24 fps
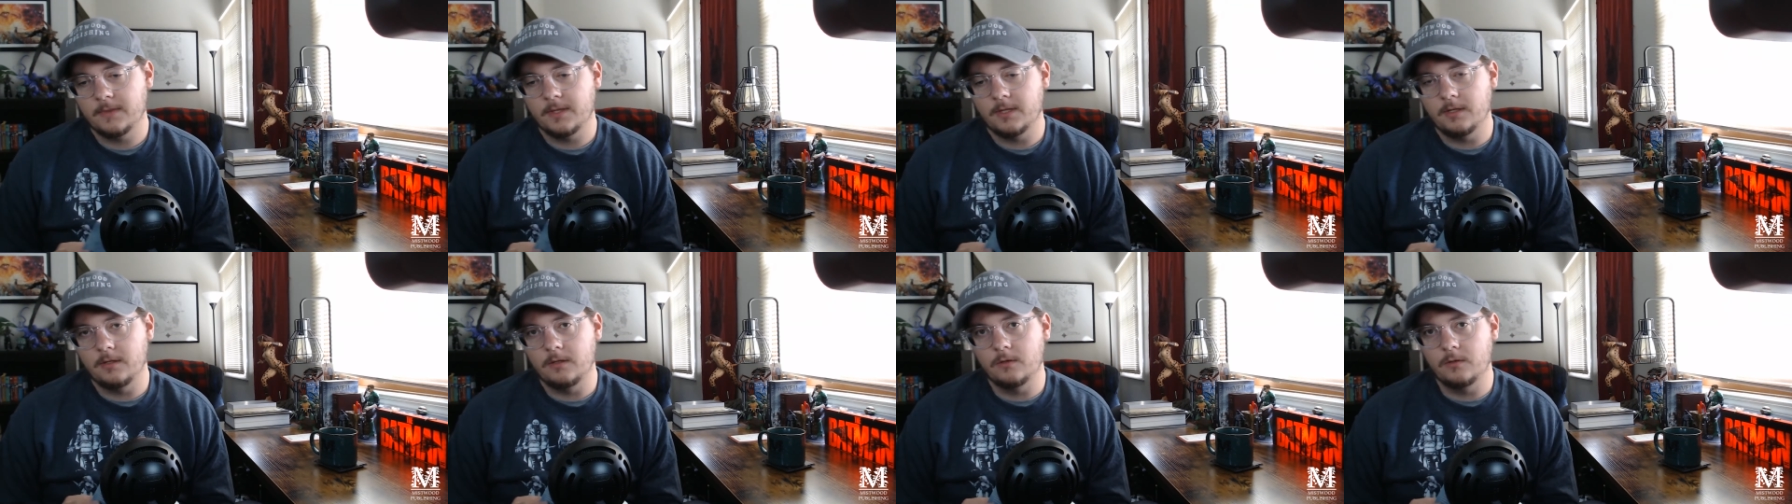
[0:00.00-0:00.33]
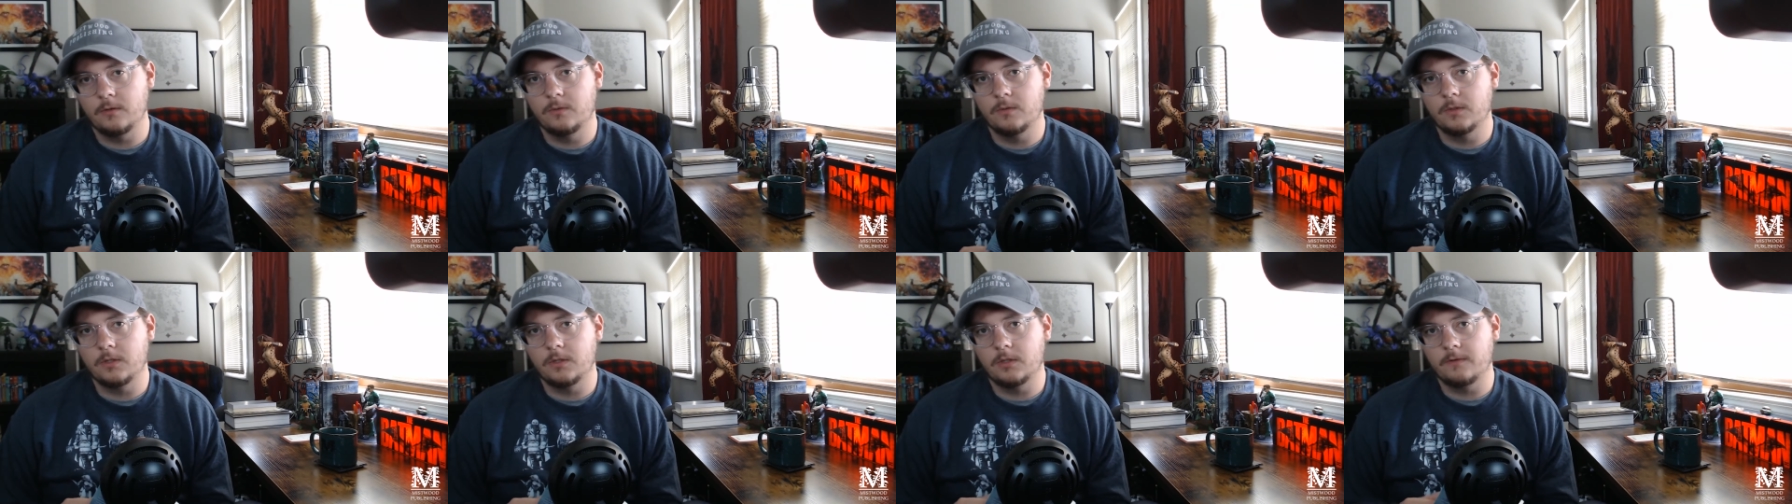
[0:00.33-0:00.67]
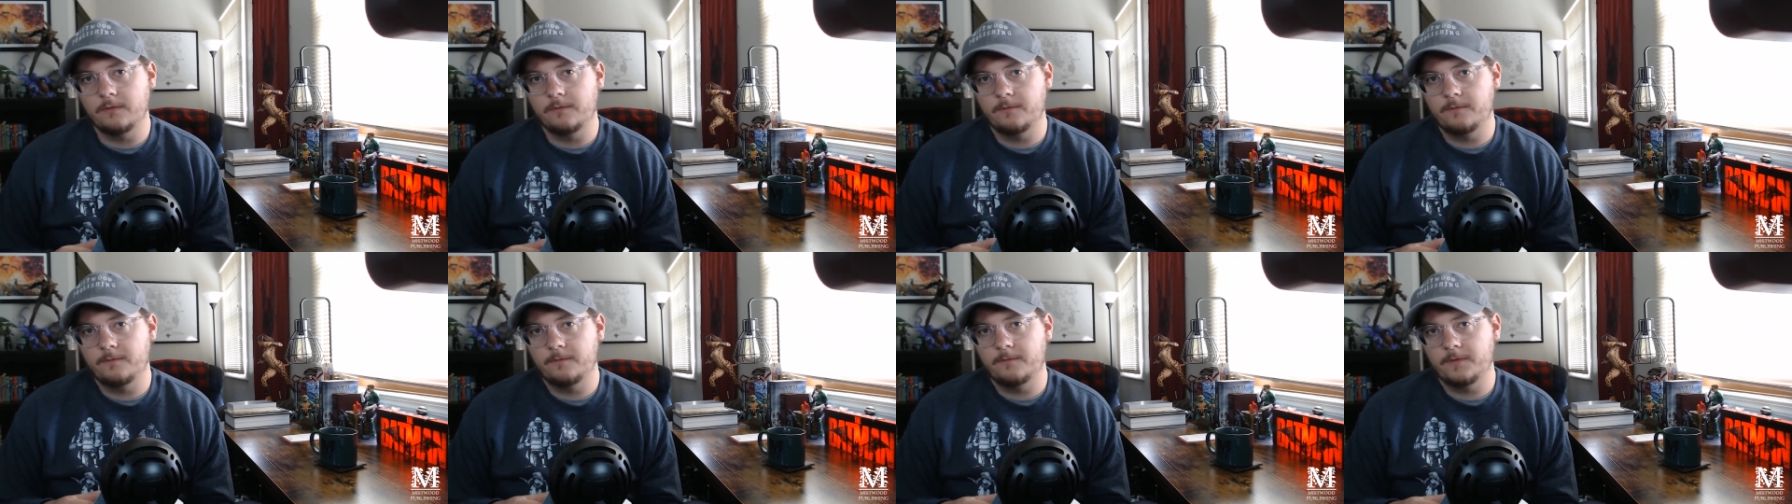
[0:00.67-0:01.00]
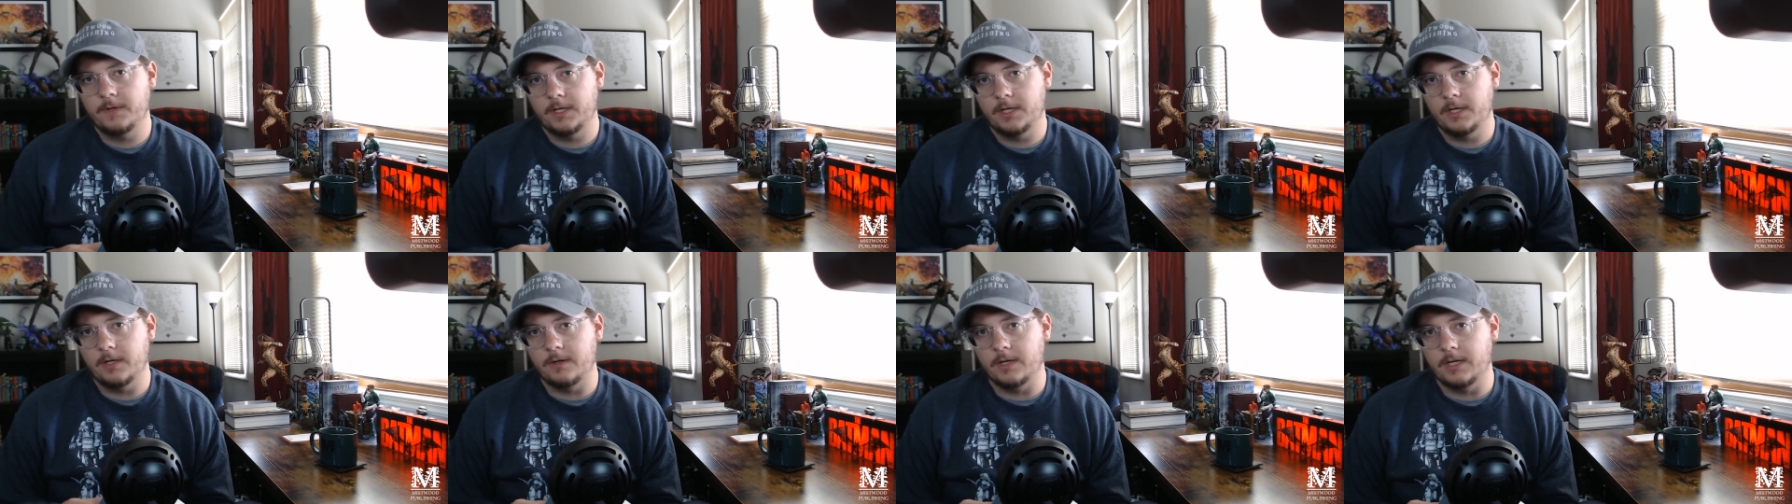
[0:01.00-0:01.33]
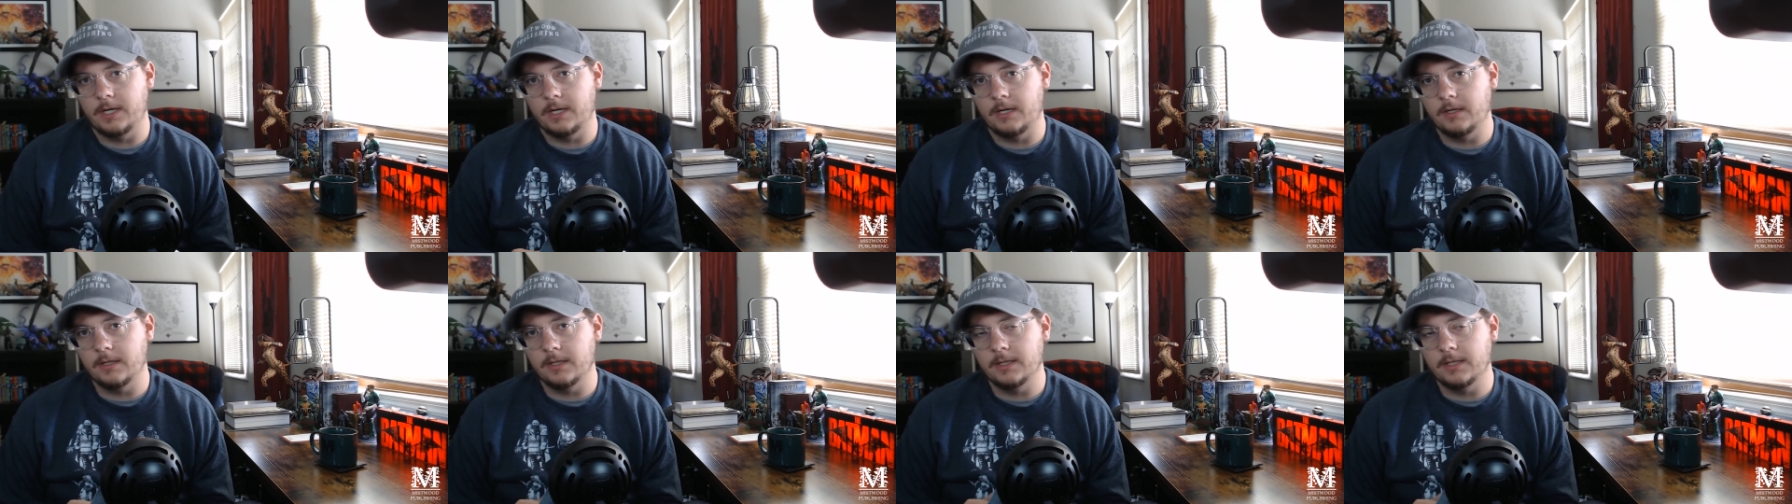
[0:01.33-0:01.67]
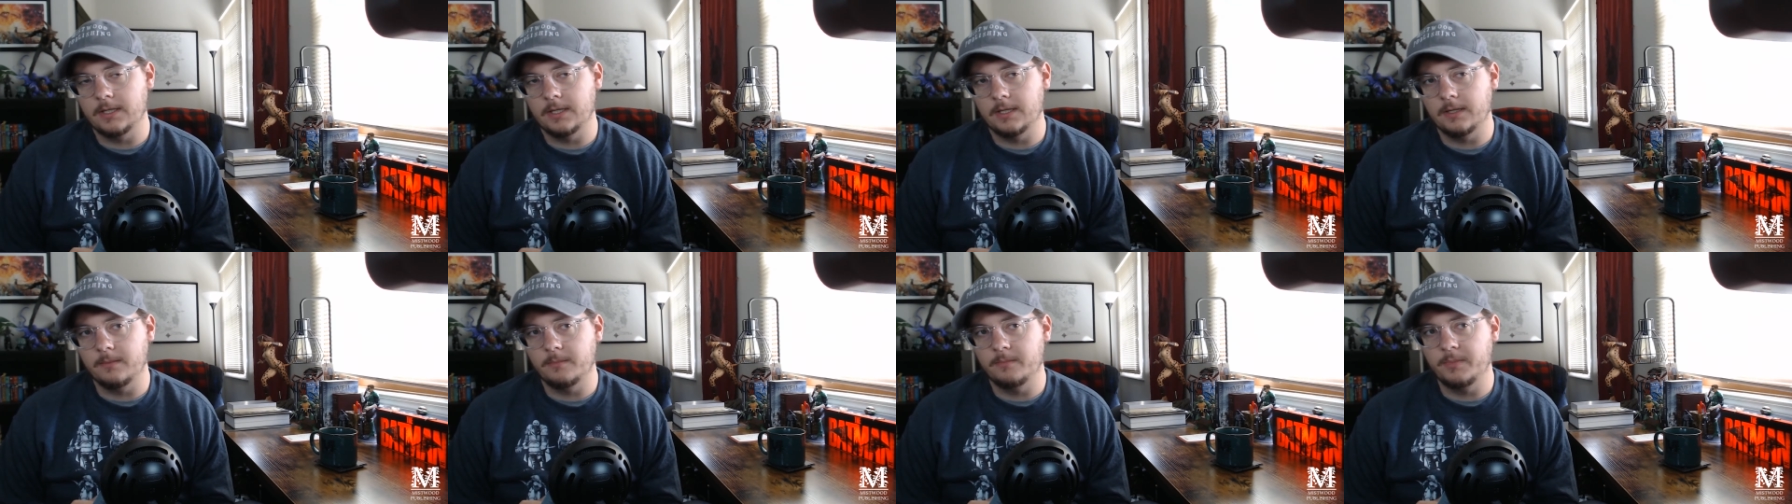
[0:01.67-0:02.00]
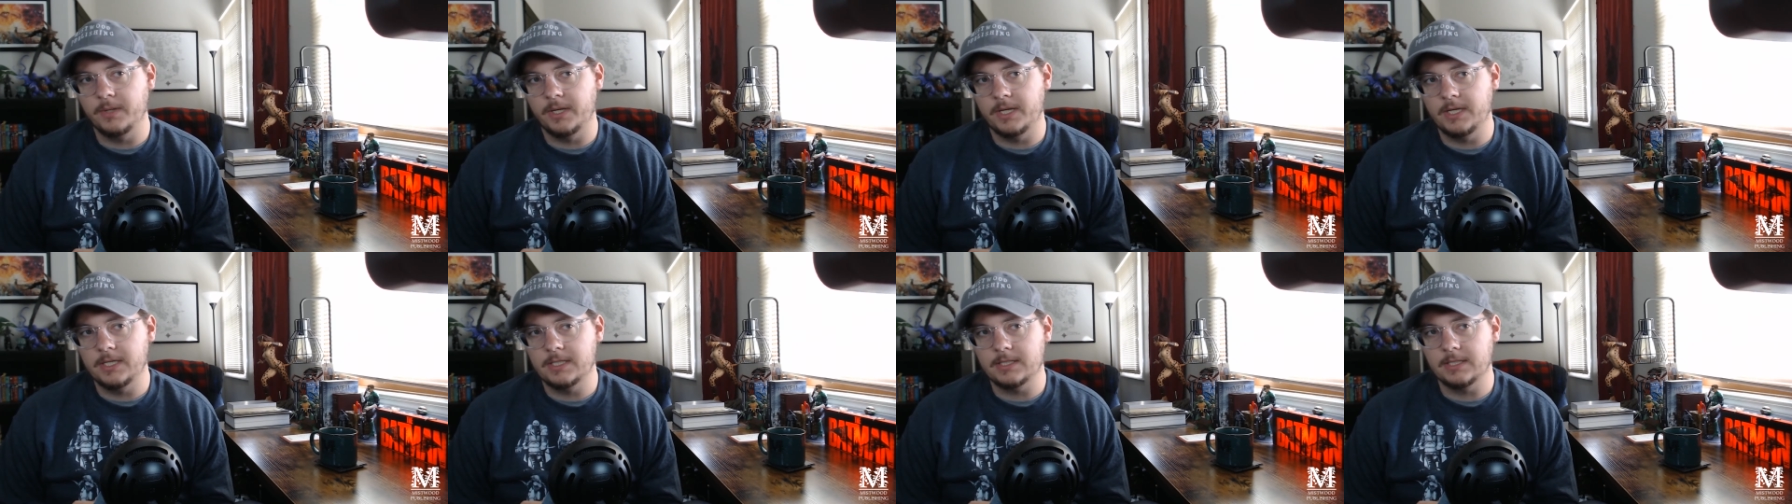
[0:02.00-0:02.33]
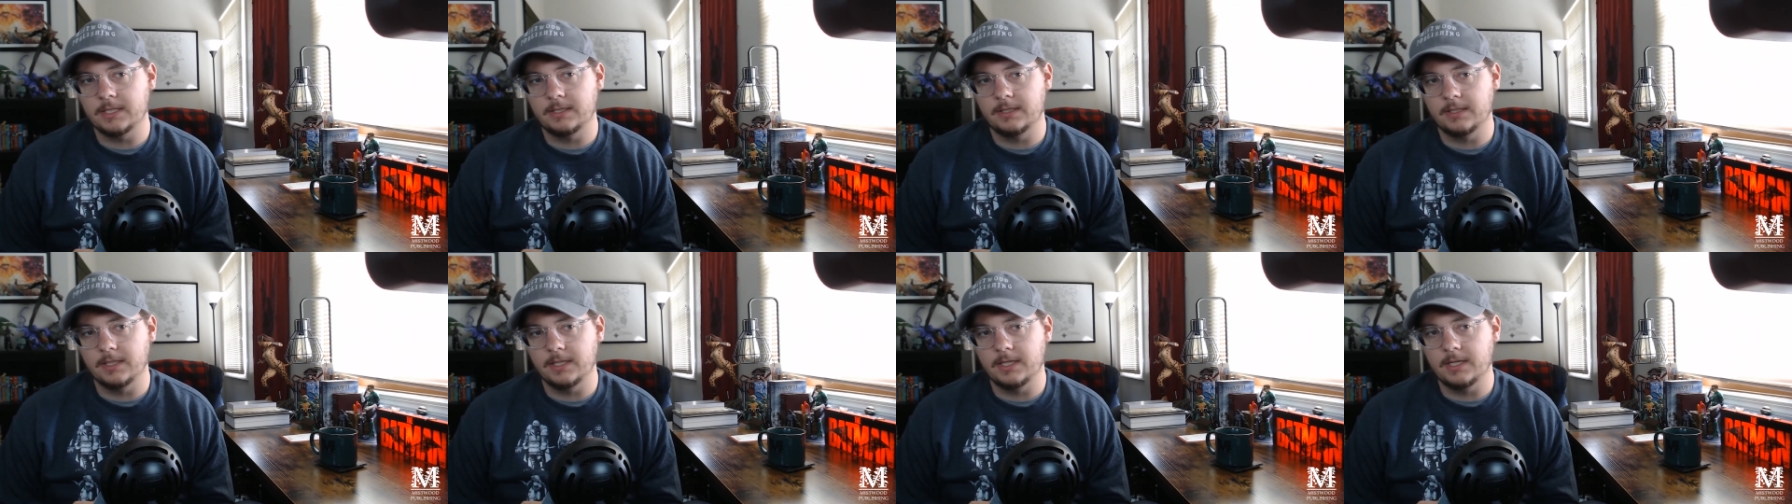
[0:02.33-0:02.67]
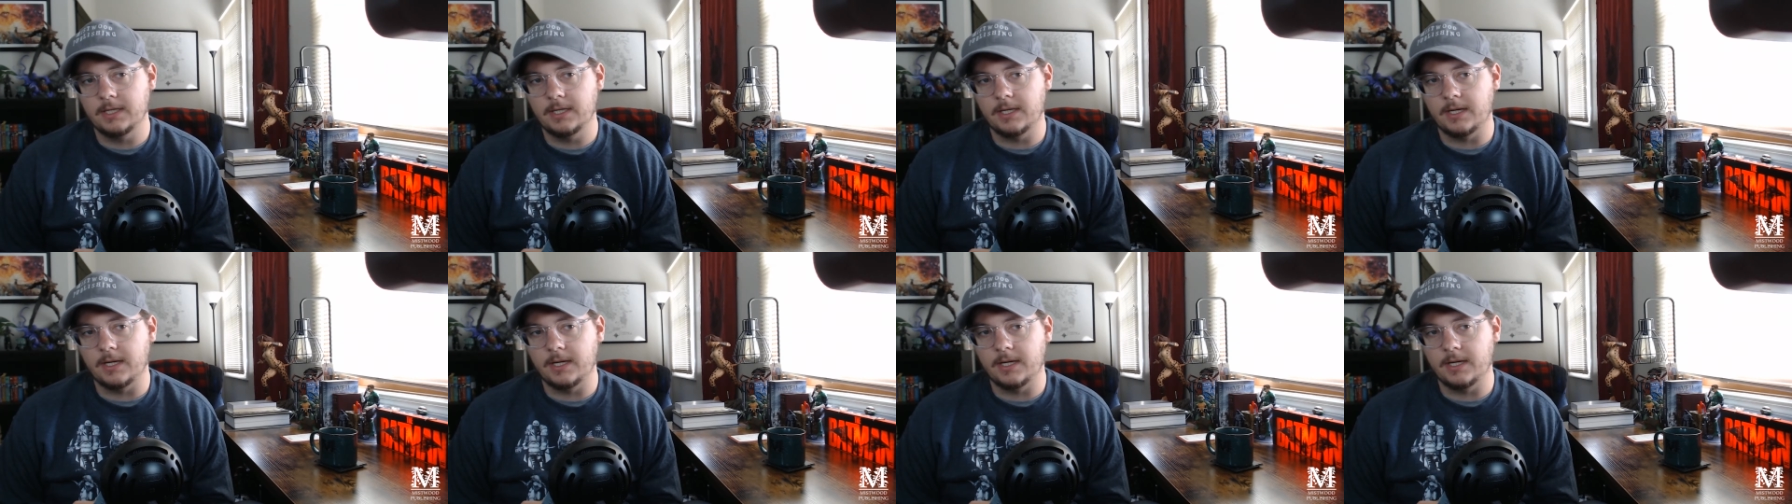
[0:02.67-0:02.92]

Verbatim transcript: you will figure out that basically